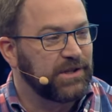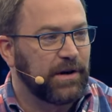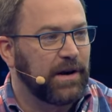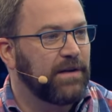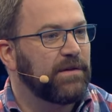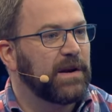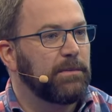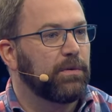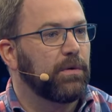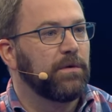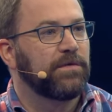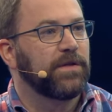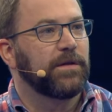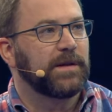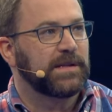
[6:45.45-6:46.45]
You don't have any
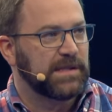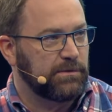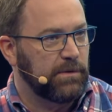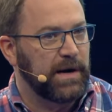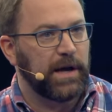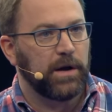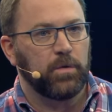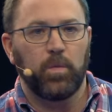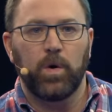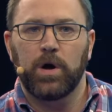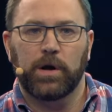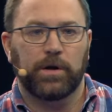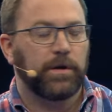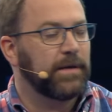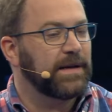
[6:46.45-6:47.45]
proof that this is really going to
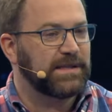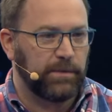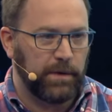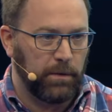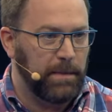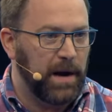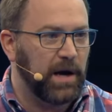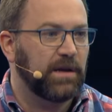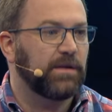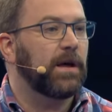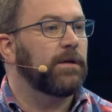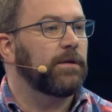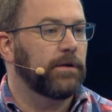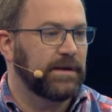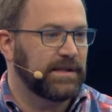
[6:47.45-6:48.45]
work, that there's a real market
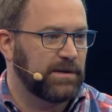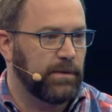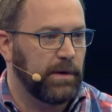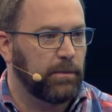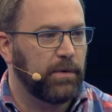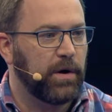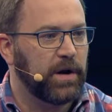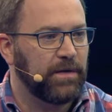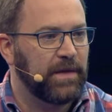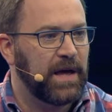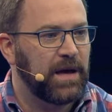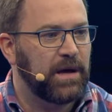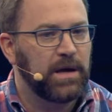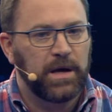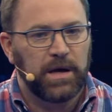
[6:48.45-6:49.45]
there, that there's a real product
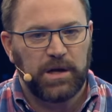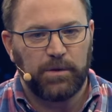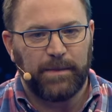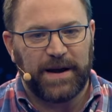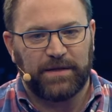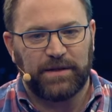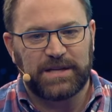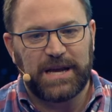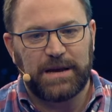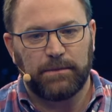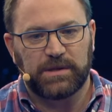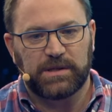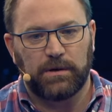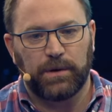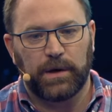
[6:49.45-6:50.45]
there. You back the team,
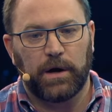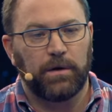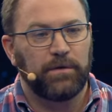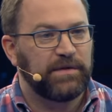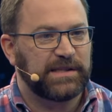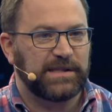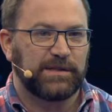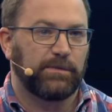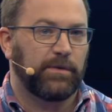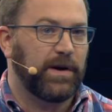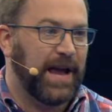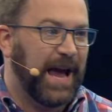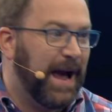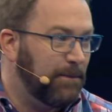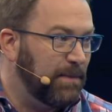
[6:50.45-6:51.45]
and so I think our investors were
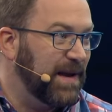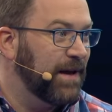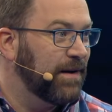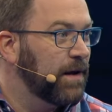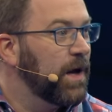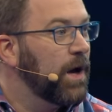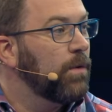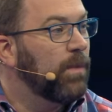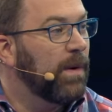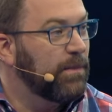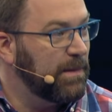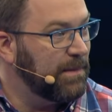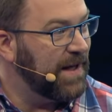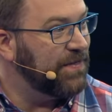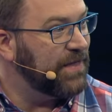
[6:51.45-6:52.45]
very happy when
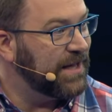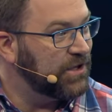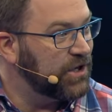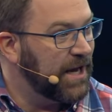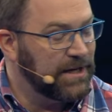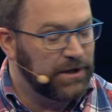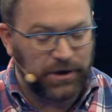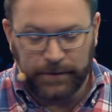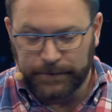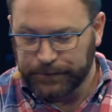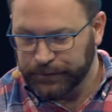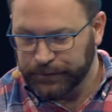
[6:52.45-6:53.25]
we made that change.